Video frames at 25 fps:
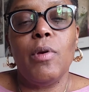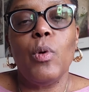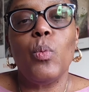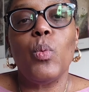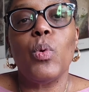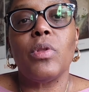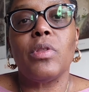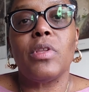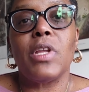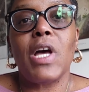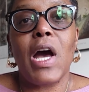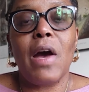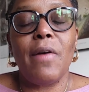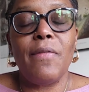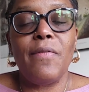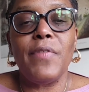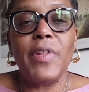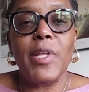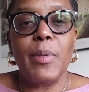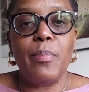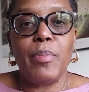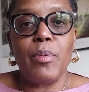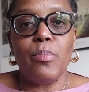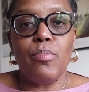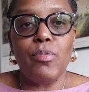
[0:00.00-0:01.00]
It will not
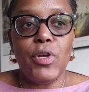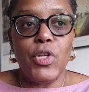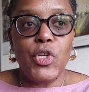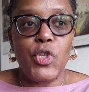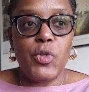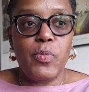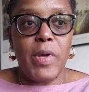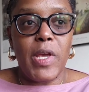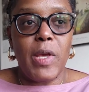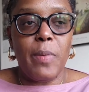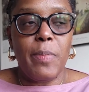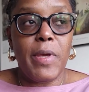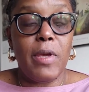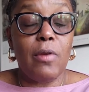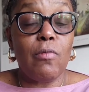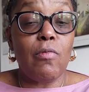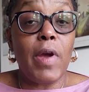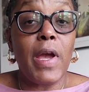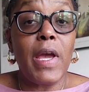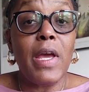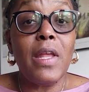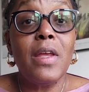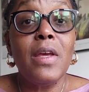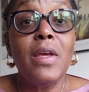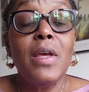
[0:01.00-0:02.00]
flip a breech baby,
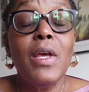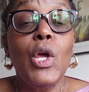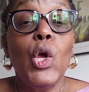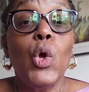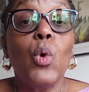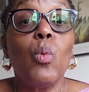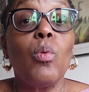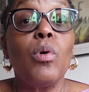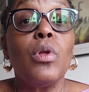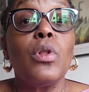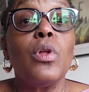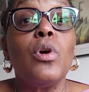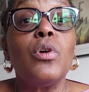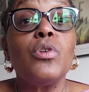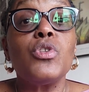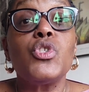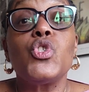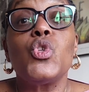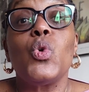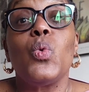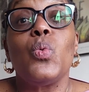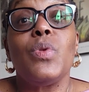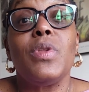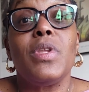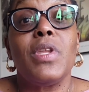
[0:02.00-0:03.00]
right? It will
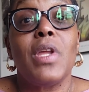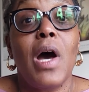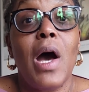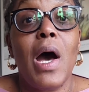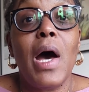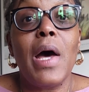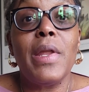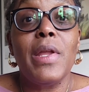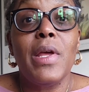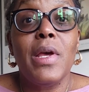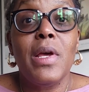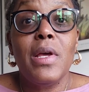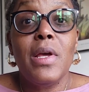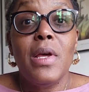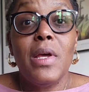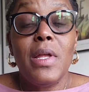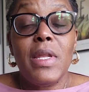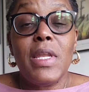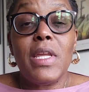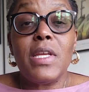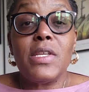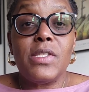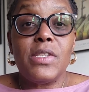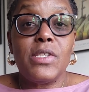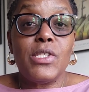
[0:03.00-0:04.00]
also not
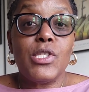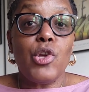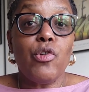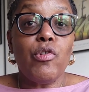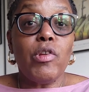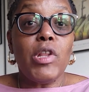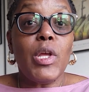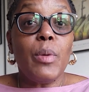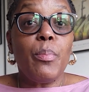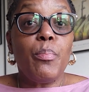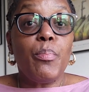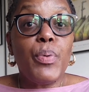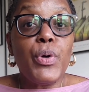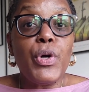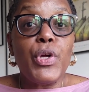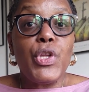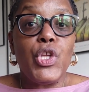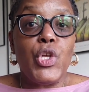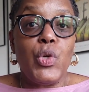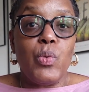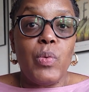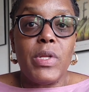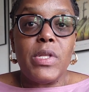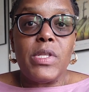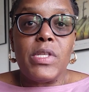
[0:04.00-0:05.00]
necessarily put
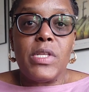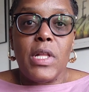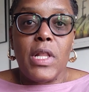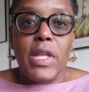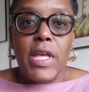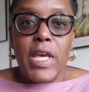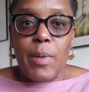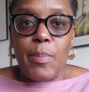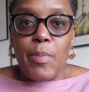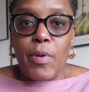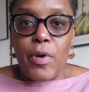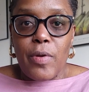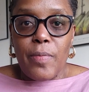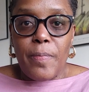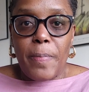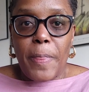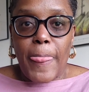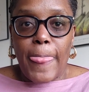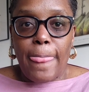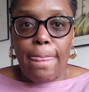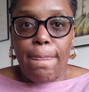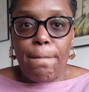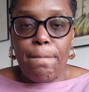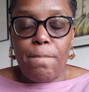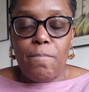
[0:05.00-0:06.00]
you into labor,
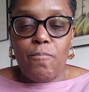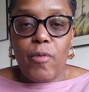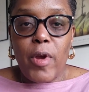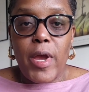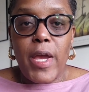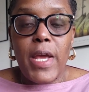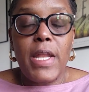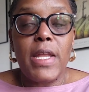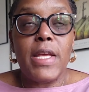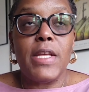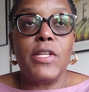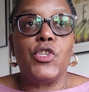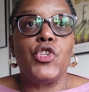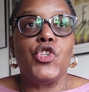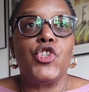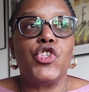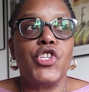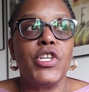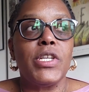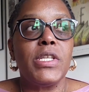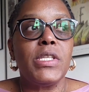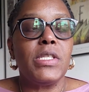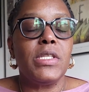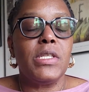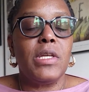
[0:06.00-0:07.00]
right? It's
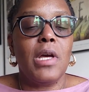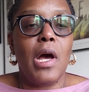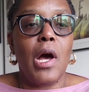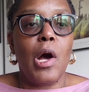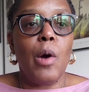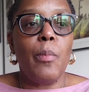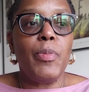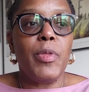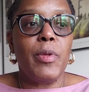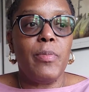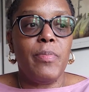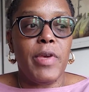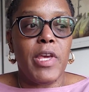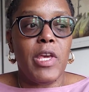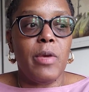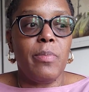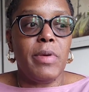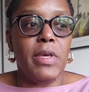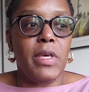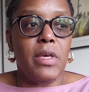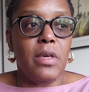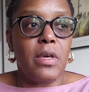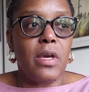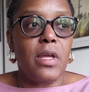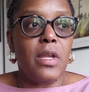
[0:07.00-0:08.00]
just to help the
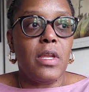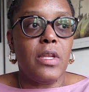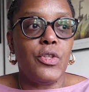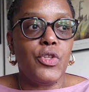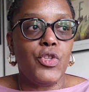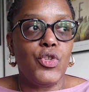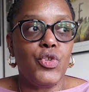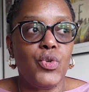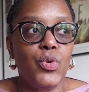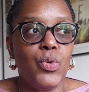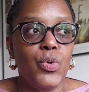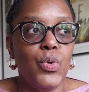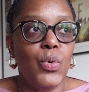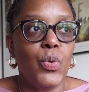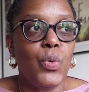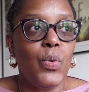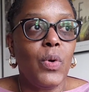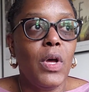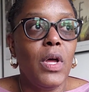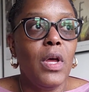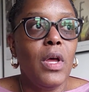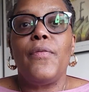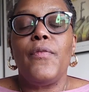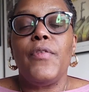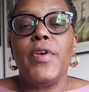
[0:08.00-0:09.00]
baby get into
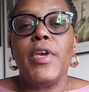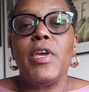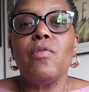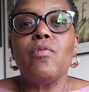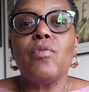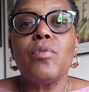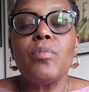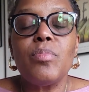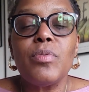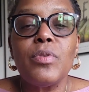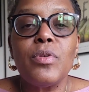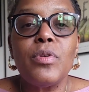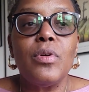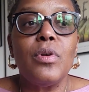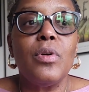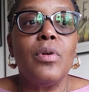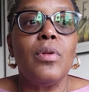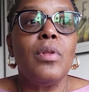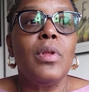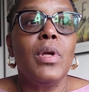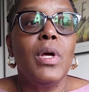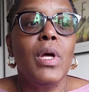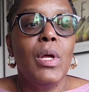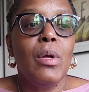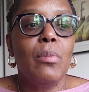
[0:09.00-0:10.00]

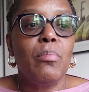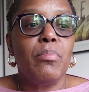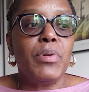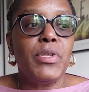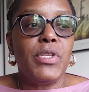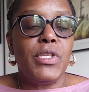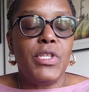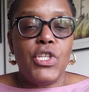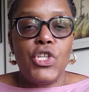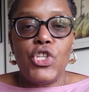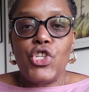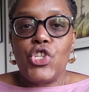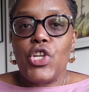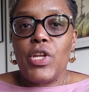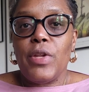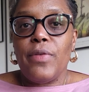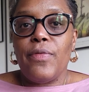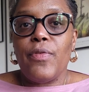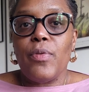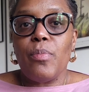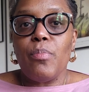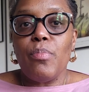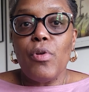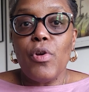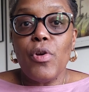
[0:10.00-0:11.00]
favorable position
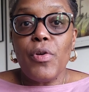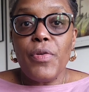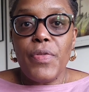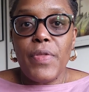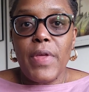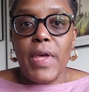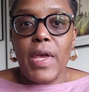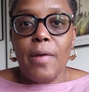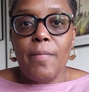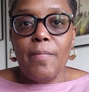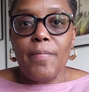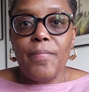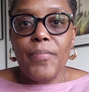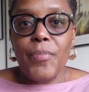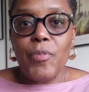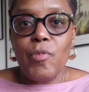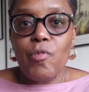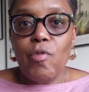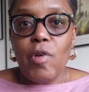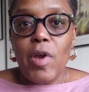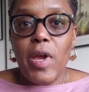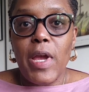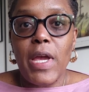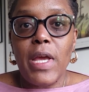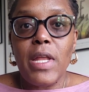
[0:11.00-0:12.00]
for birthing,
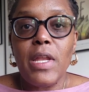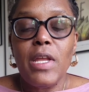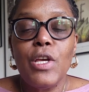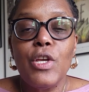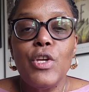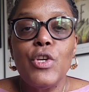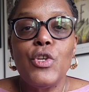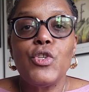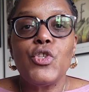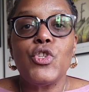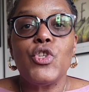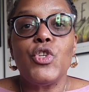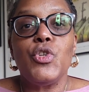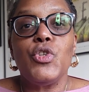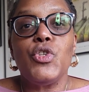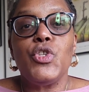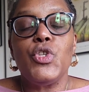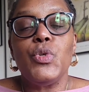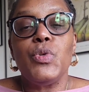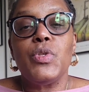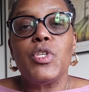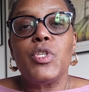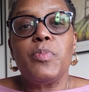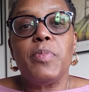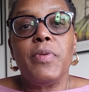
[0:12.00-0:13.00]
right? So you
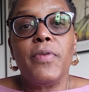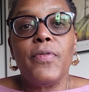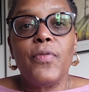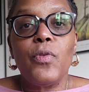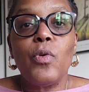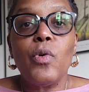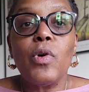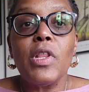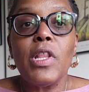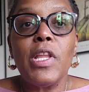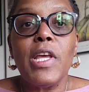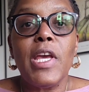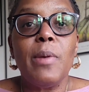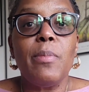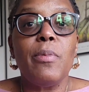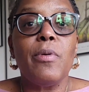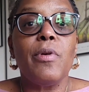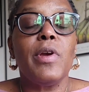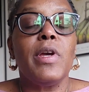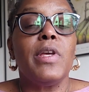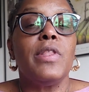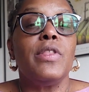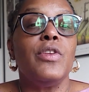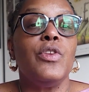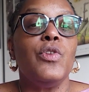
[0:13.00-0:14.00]
do this before labor,
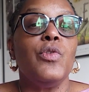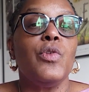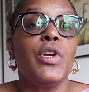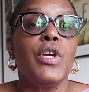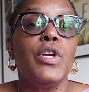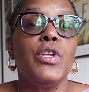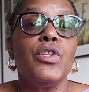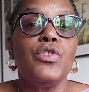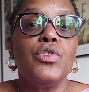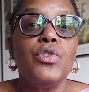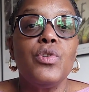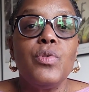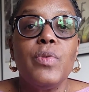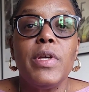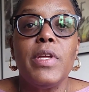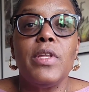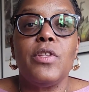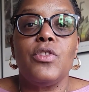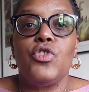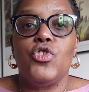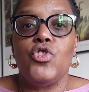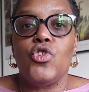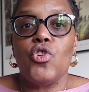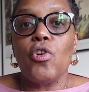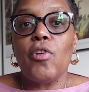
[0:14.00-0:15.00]
and then you can do it
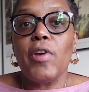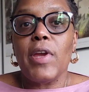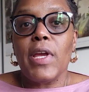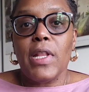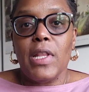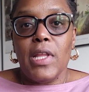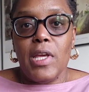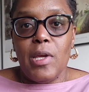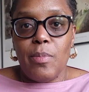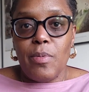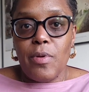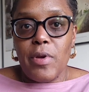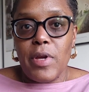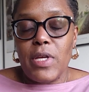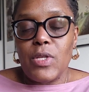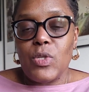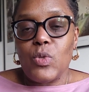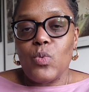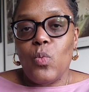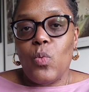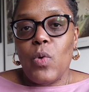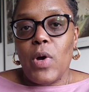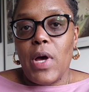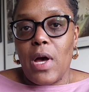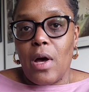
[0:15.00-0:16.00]
during labor as
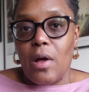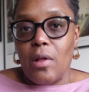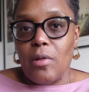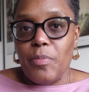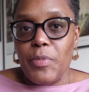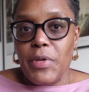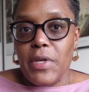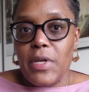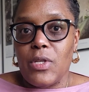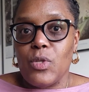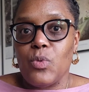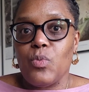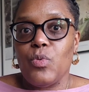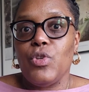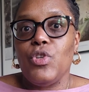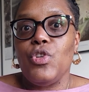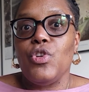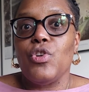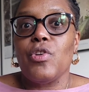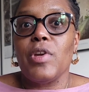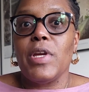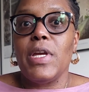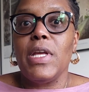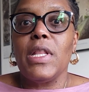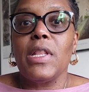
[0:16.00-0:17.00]
well, because when
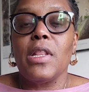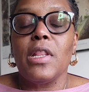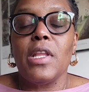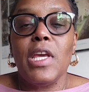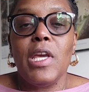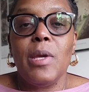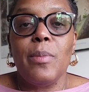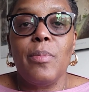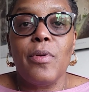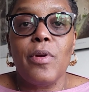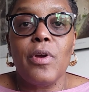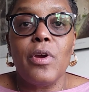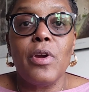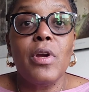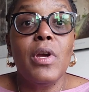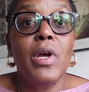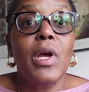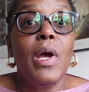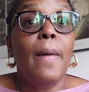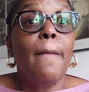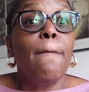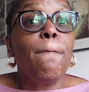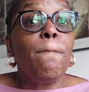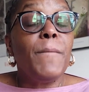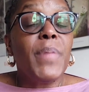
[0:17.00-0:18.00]
you're in labor,
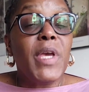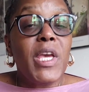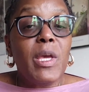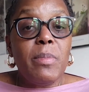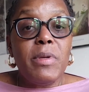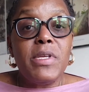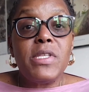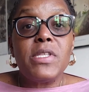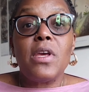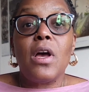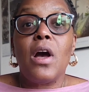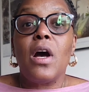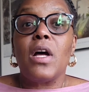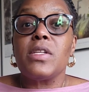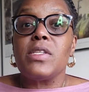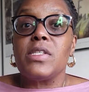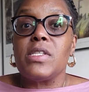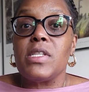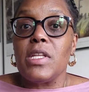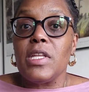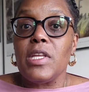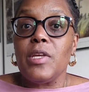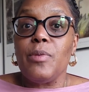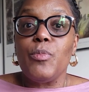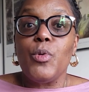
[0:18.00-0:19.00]
baby's
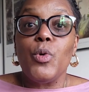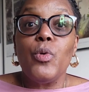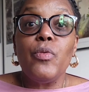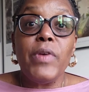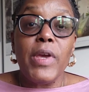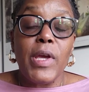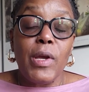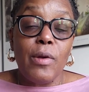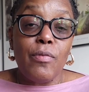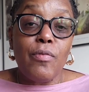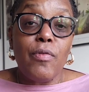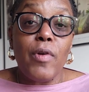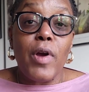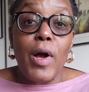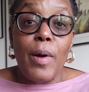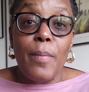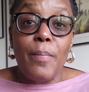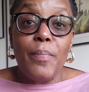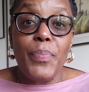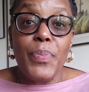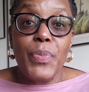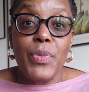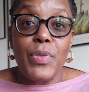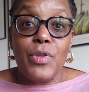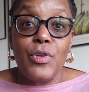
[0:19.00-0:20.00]
constantly moving
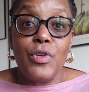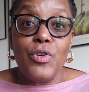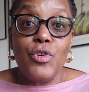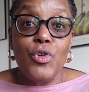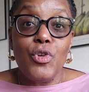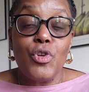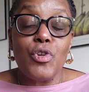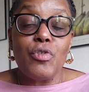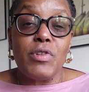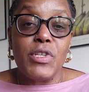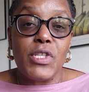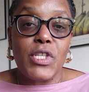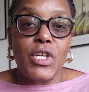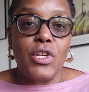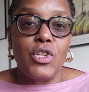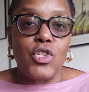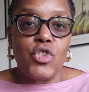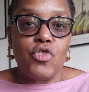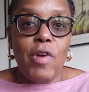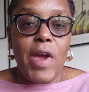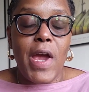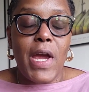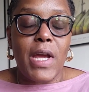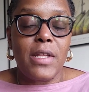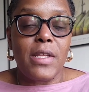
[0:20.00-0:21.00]
from the uterus
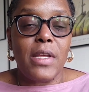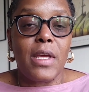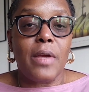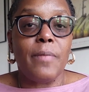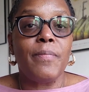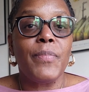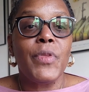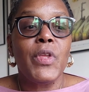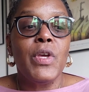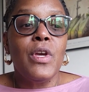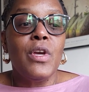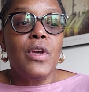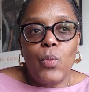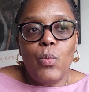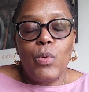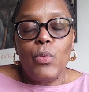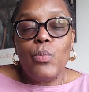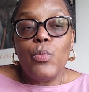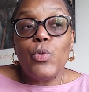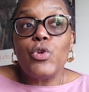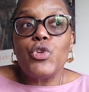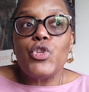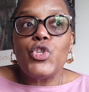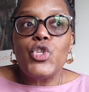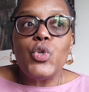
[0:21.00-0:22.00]
contracting. When
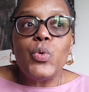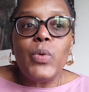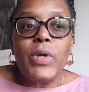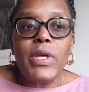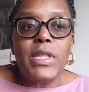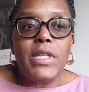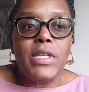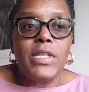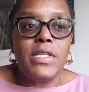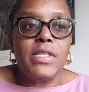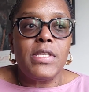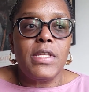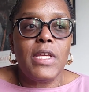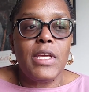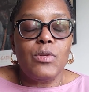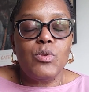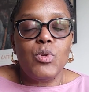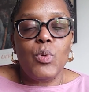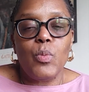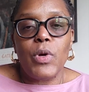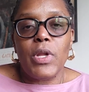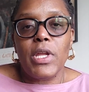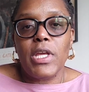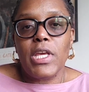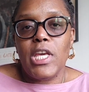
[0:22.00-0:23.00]
we're doing these things, we
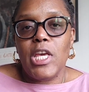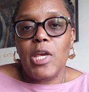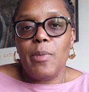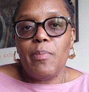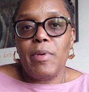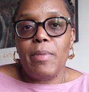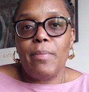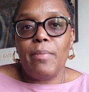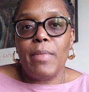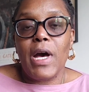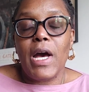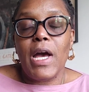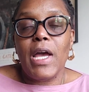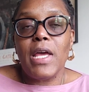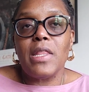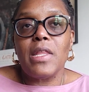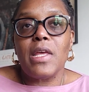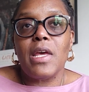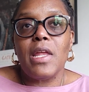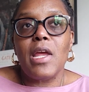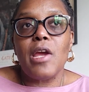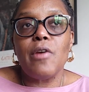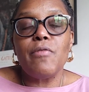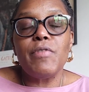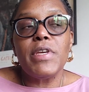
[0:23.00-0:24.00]
want to keep in mind
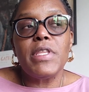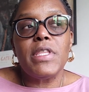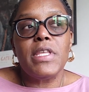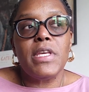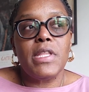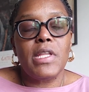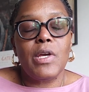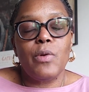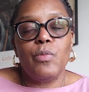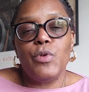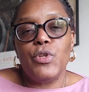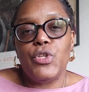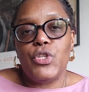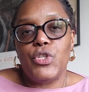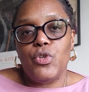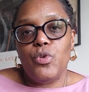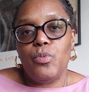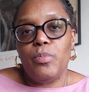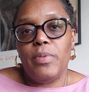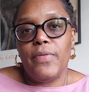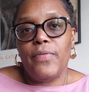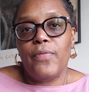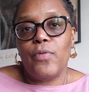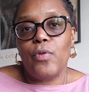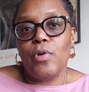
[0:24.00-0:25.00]
that everything that we do
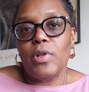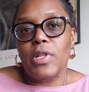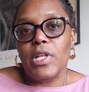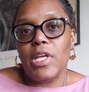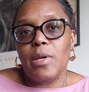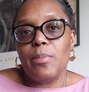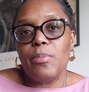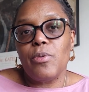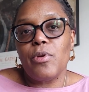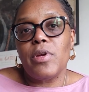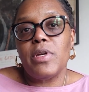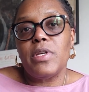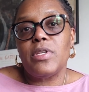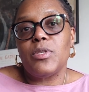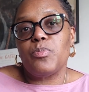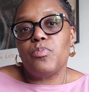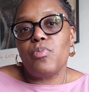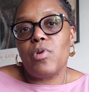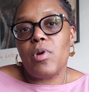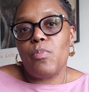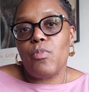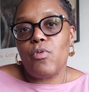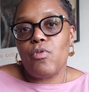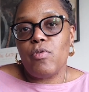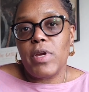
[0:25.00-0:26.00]
before labor is
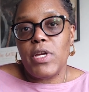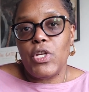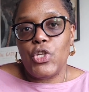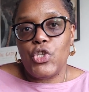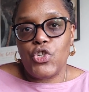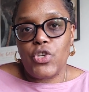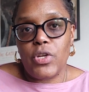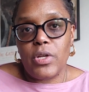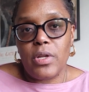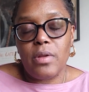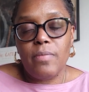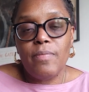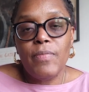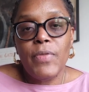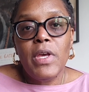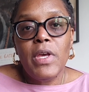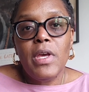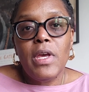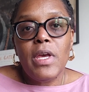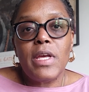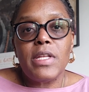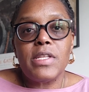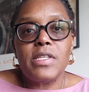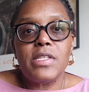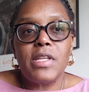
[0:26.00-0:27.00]
preparation.
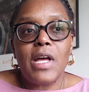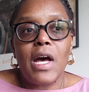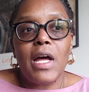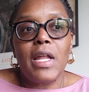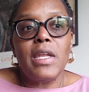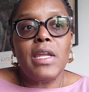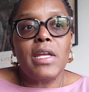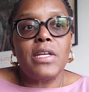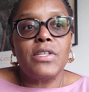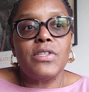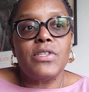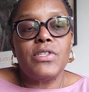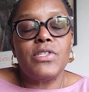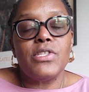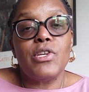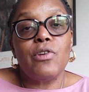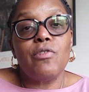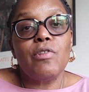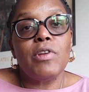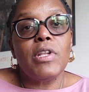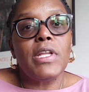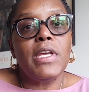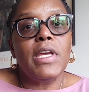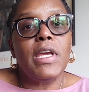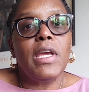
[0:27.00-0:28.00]
It's not
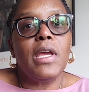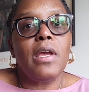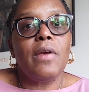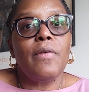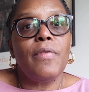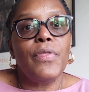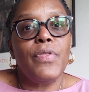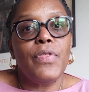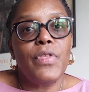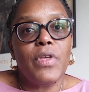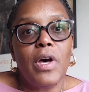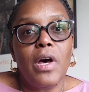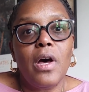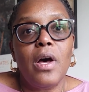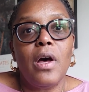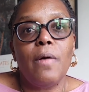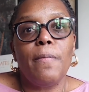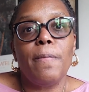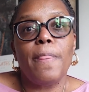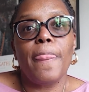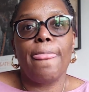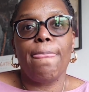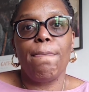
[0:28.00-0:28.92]
necessarily the